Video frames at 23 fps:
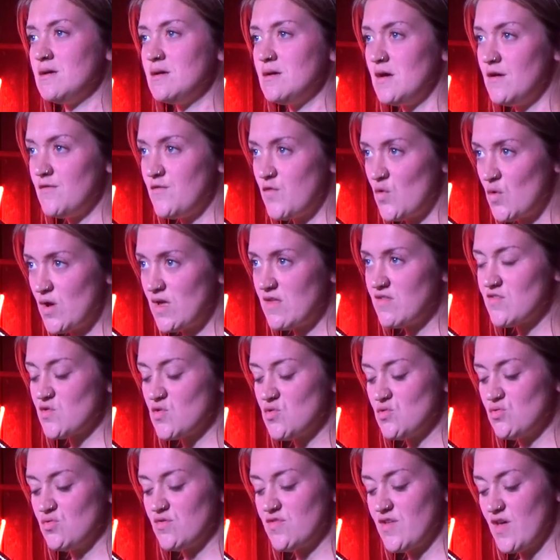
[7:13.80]
A voice
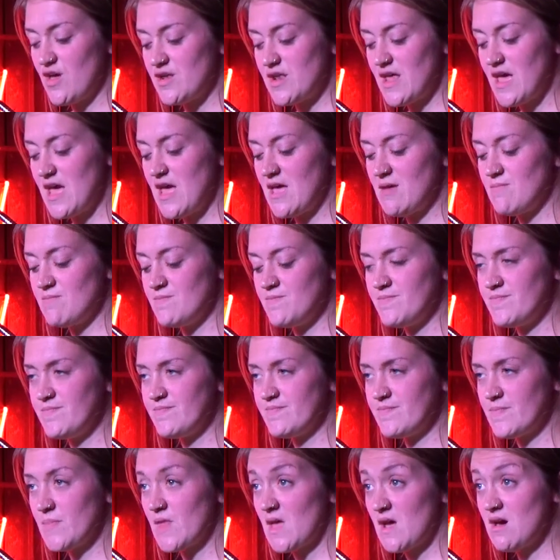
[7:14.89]
calls her name,
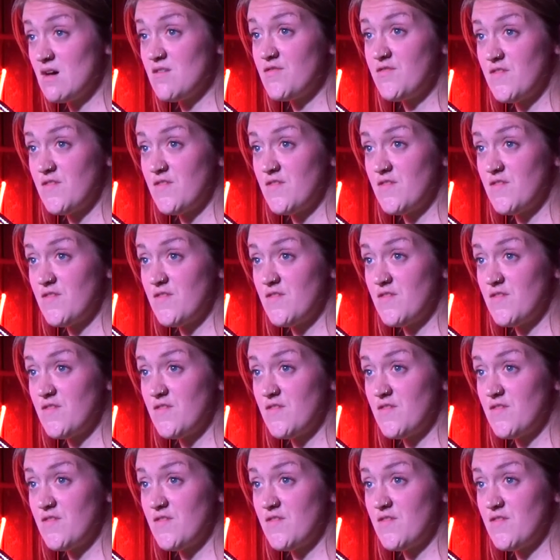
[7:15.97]
her